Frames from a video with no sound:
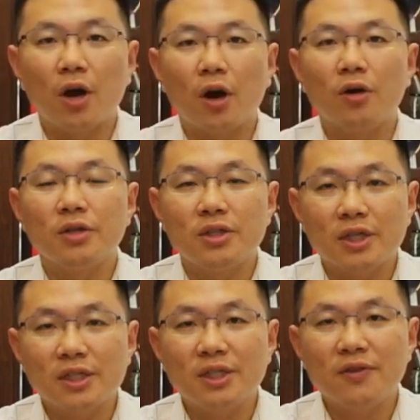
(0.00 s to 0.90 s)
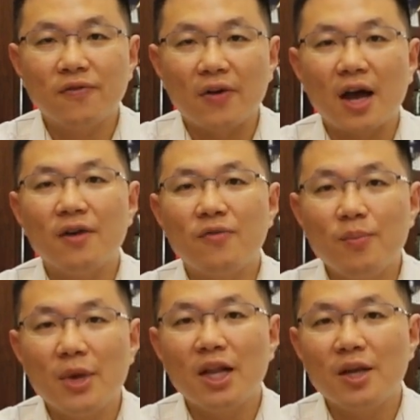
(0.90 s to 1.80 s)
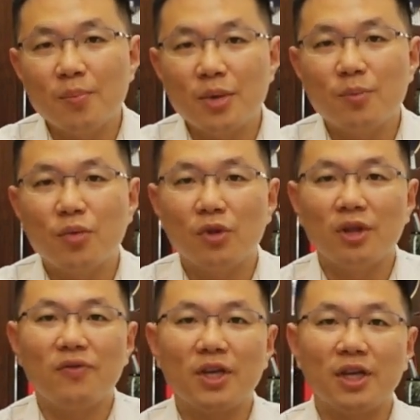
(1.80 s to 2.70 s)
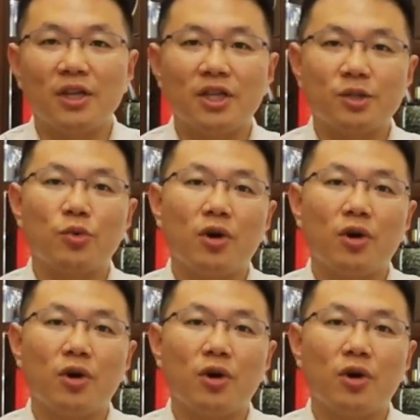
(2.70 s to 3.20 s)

there are 65 million people living in this